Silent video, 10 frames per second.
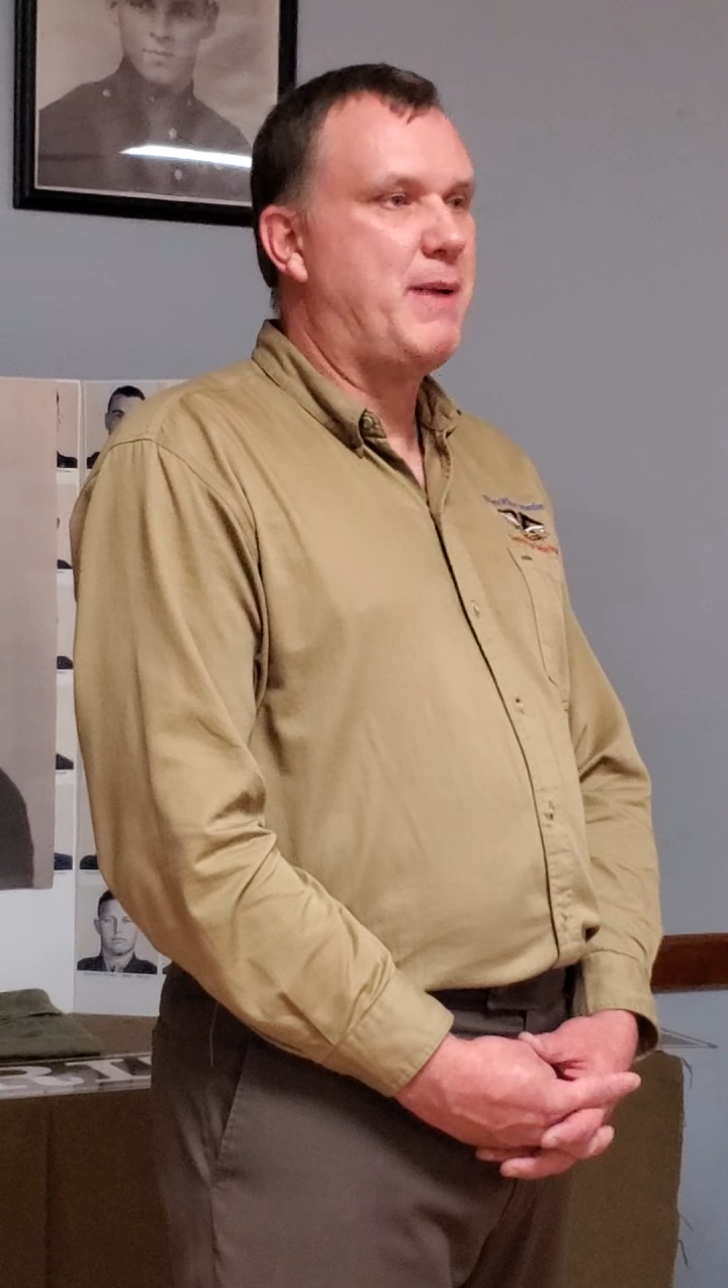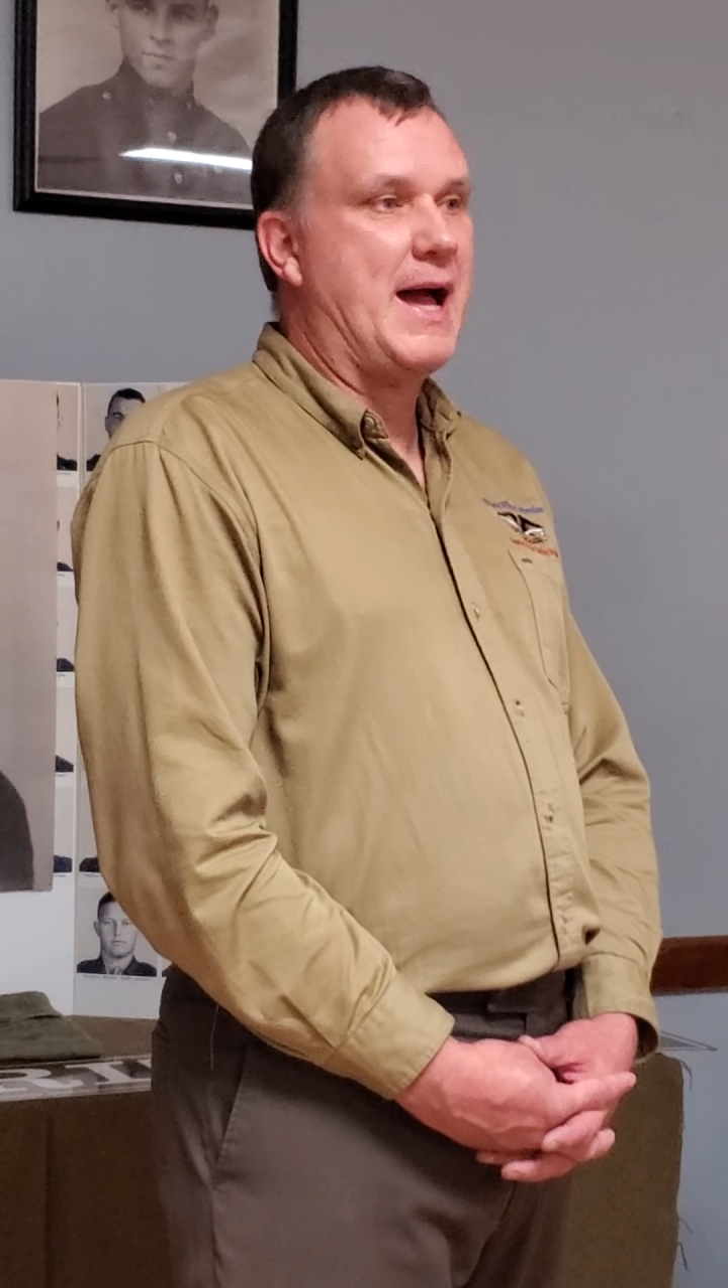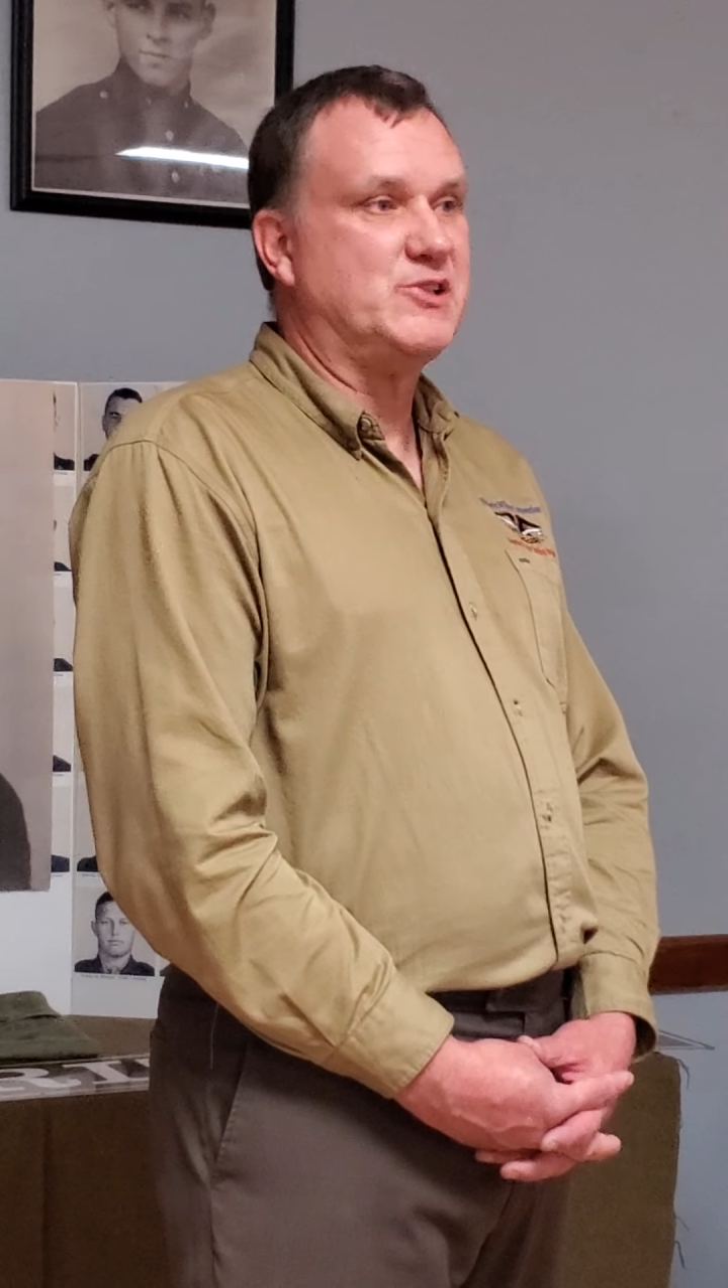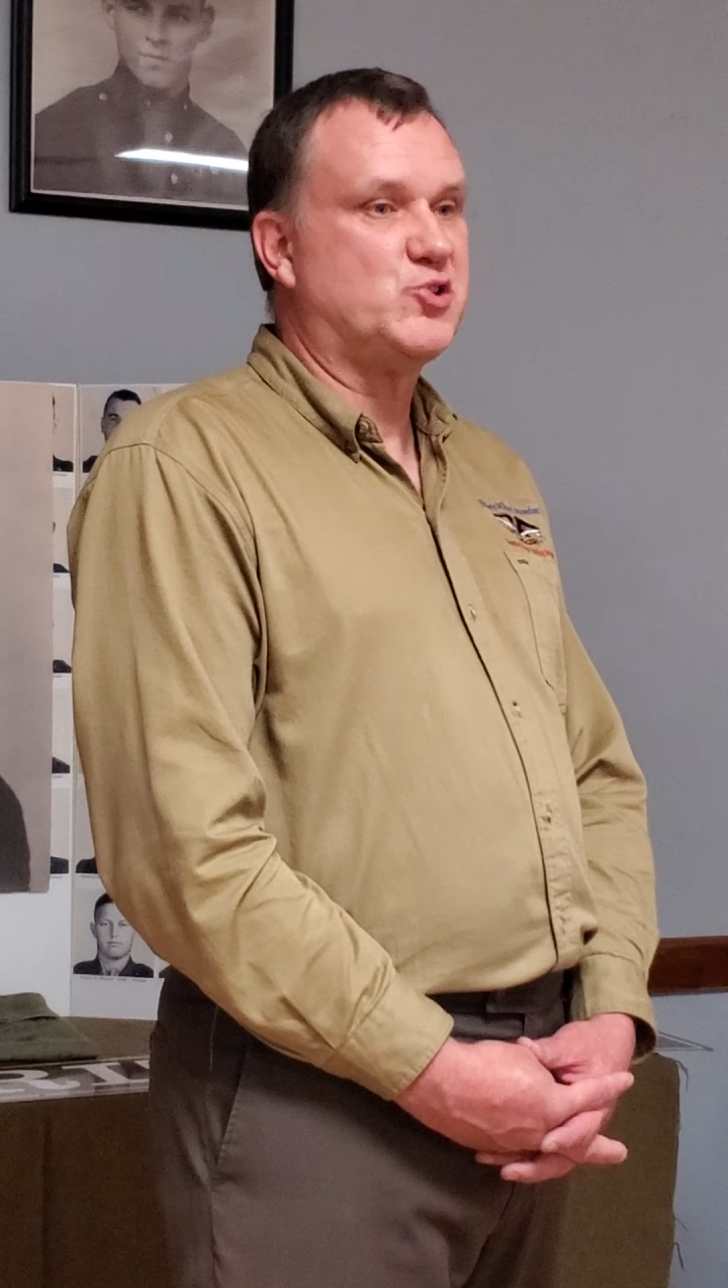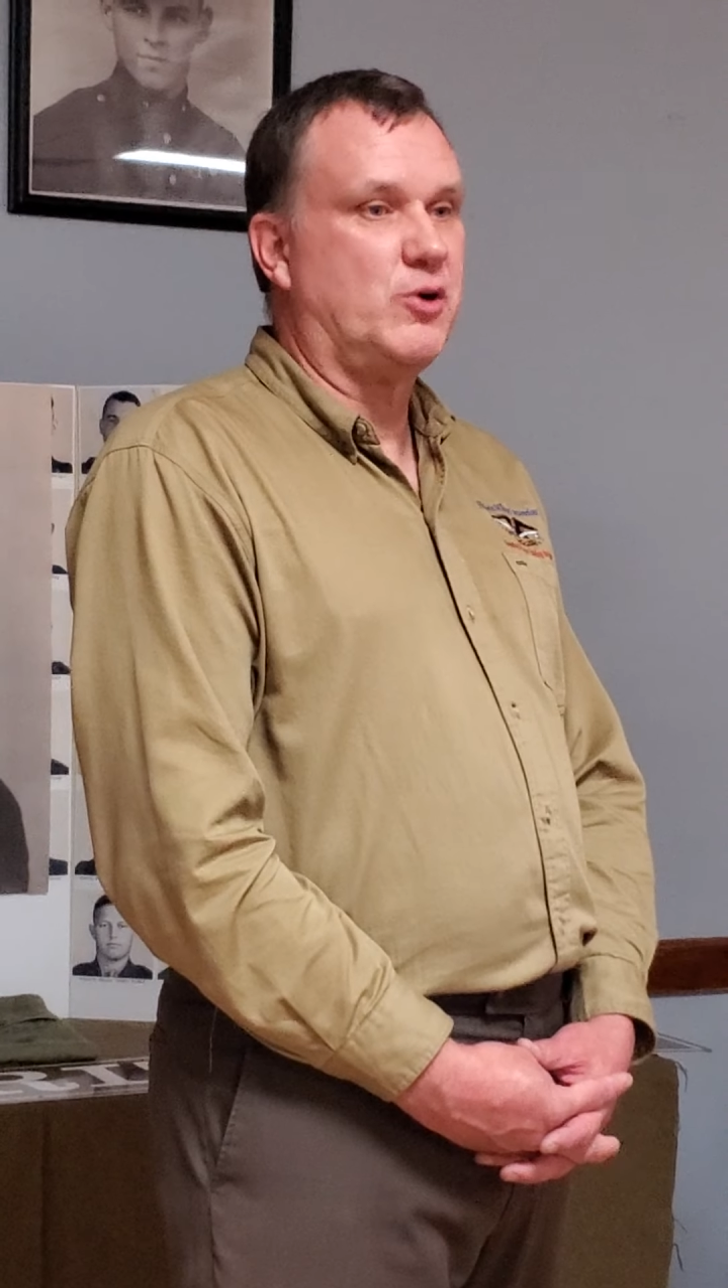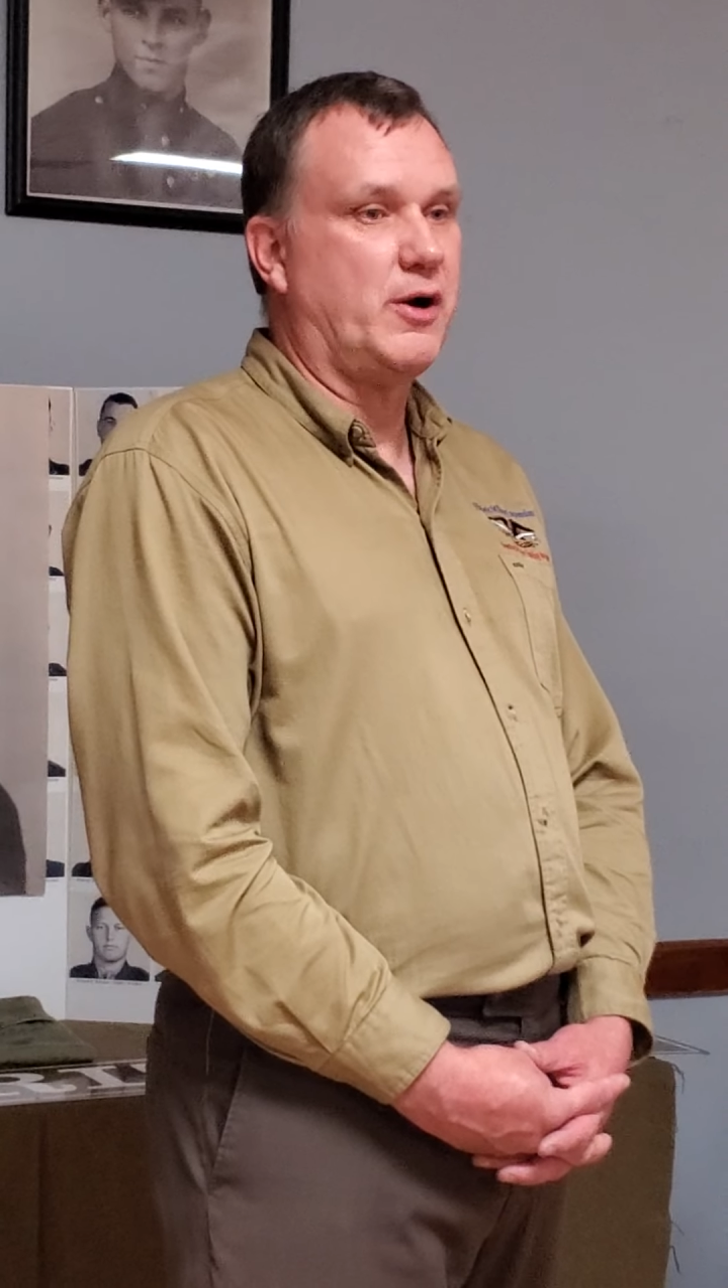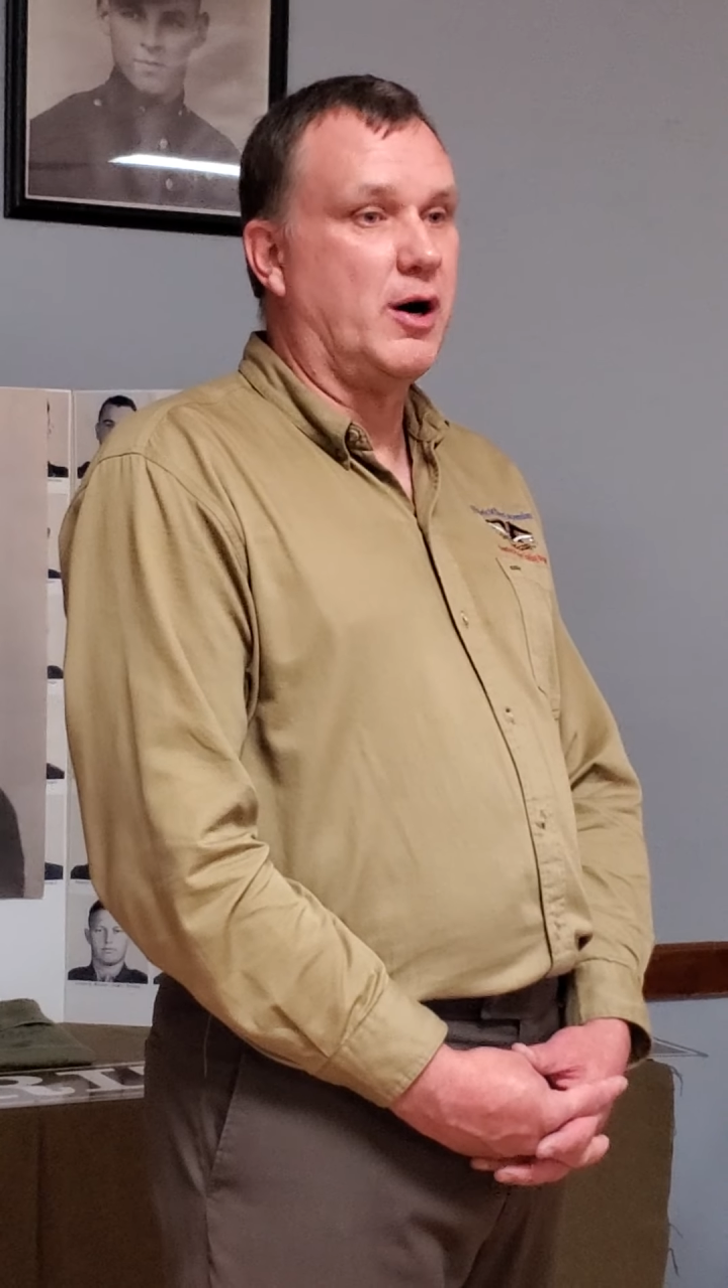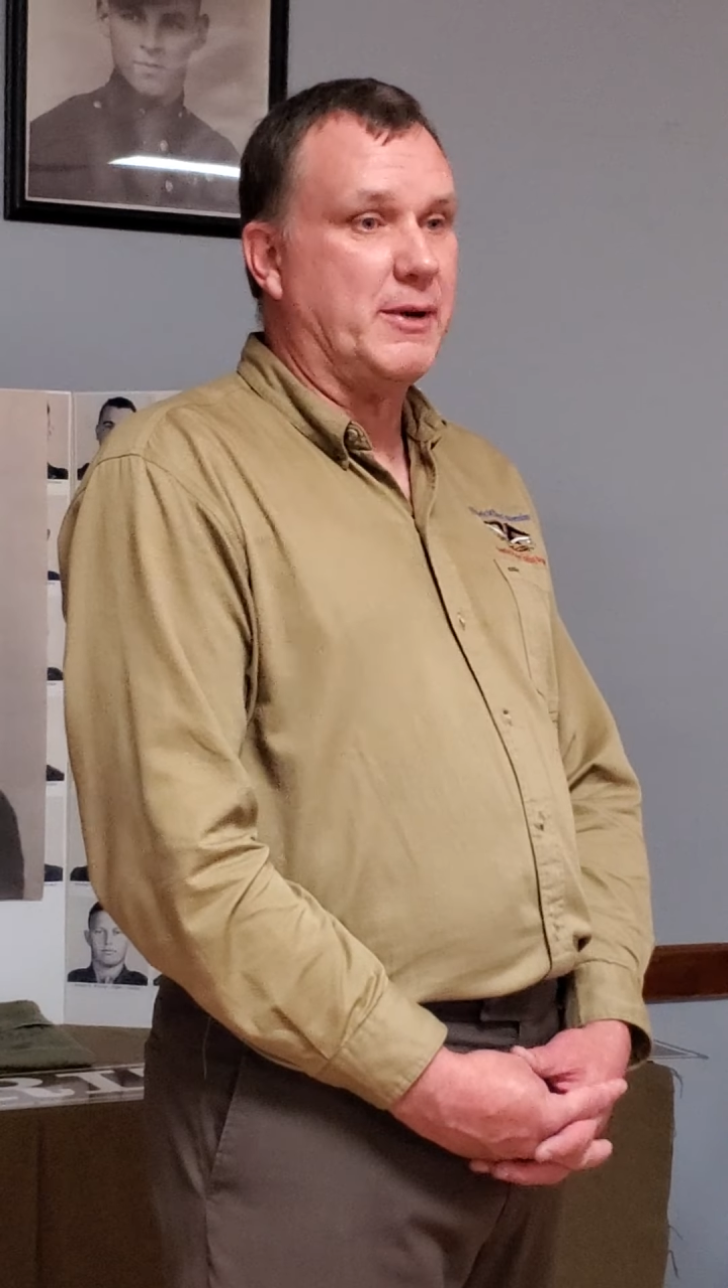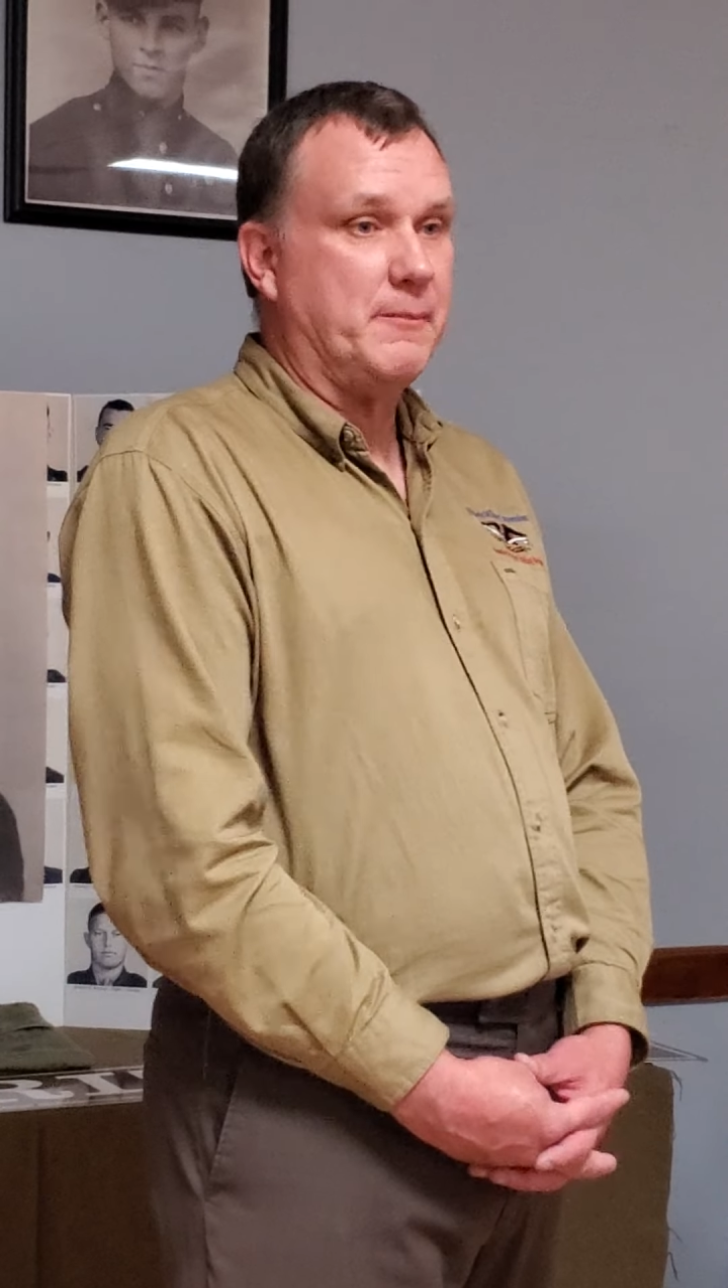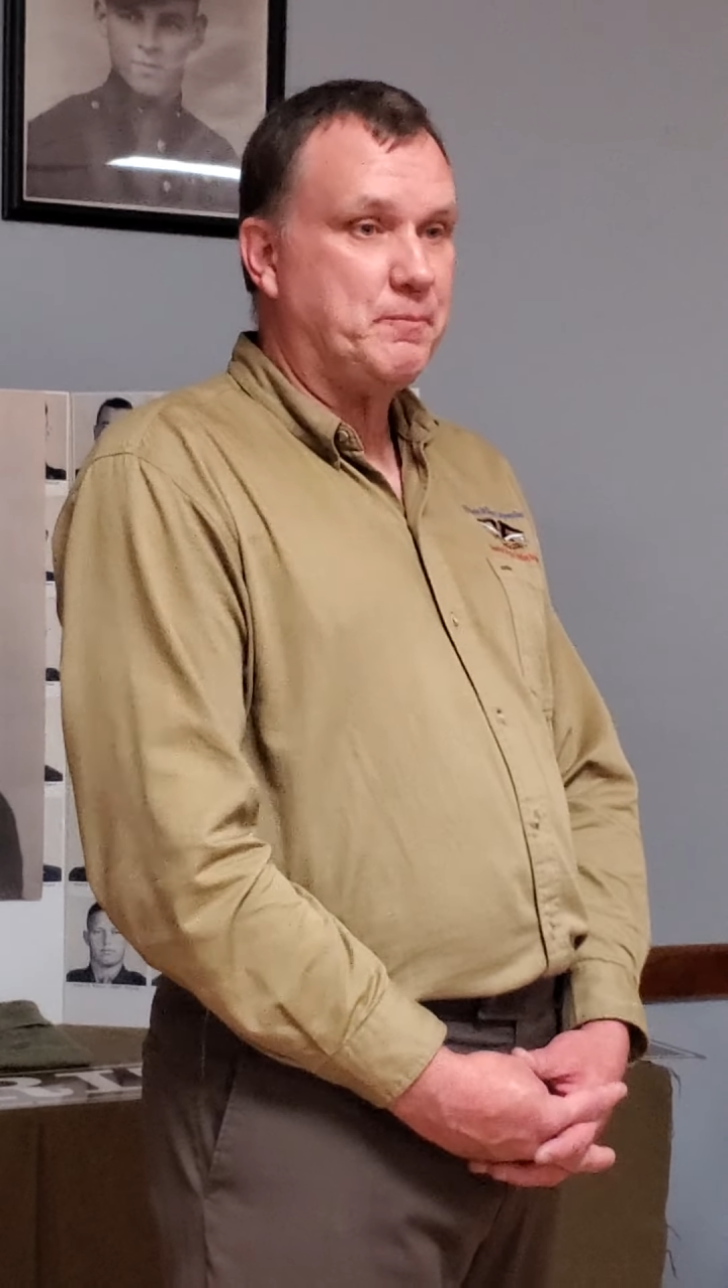Patton's Third
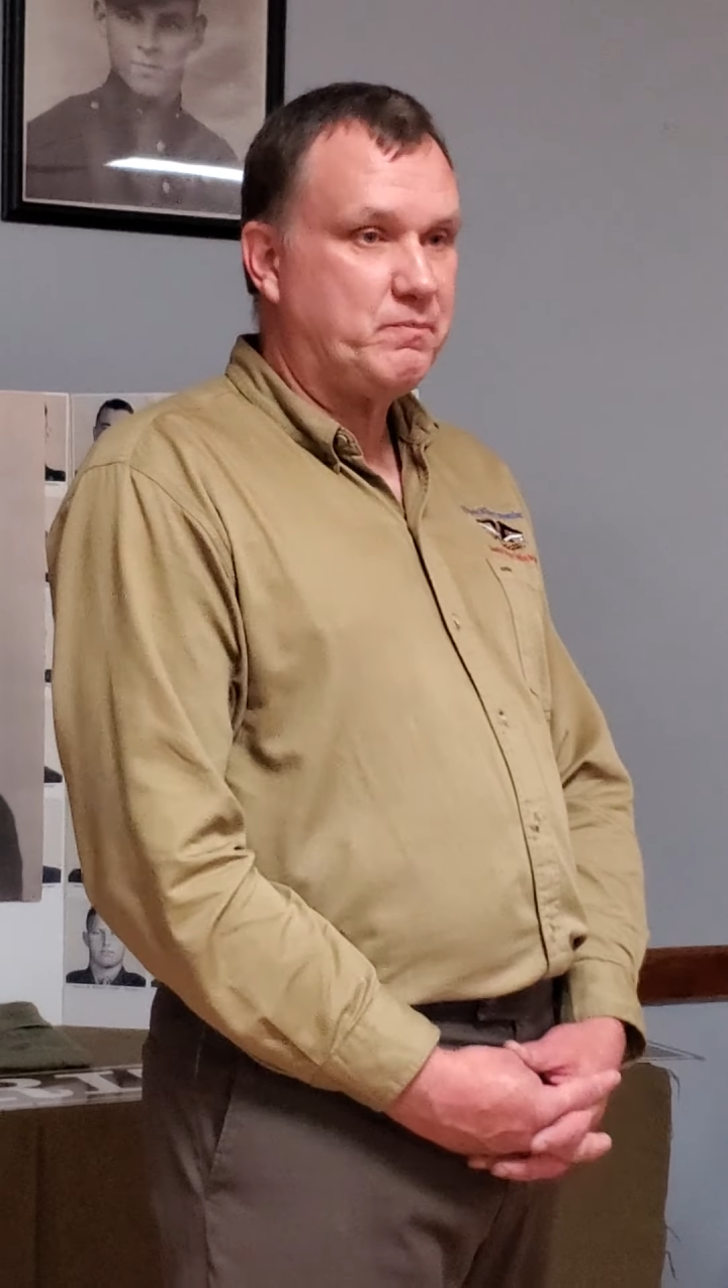Army.